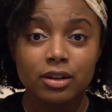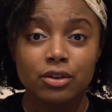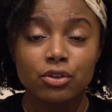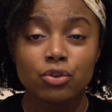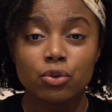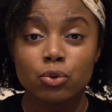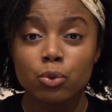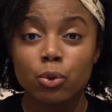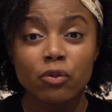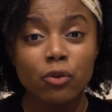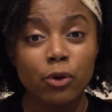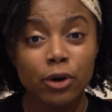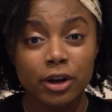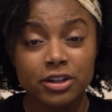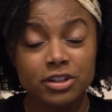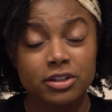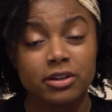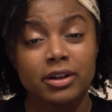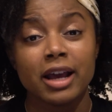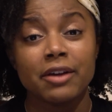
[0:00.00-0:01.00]
School of
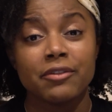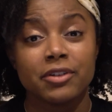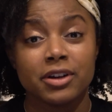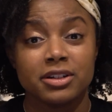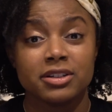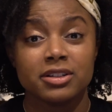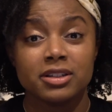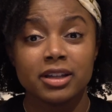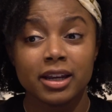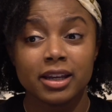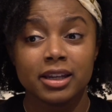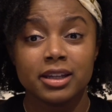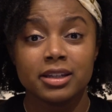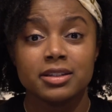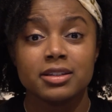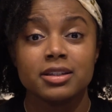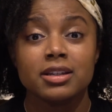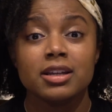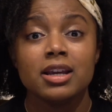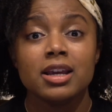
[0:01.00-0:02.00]
Oriental and African
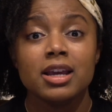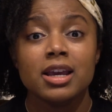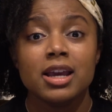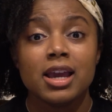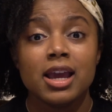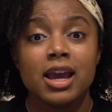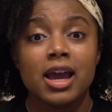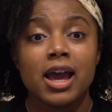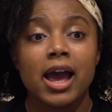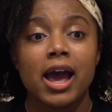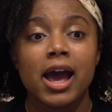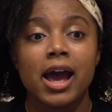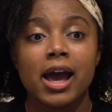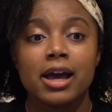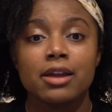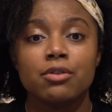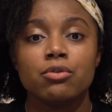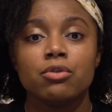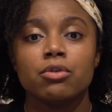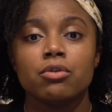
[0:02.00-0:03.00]
Studies
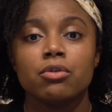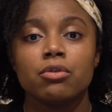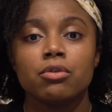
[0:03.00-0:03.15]
had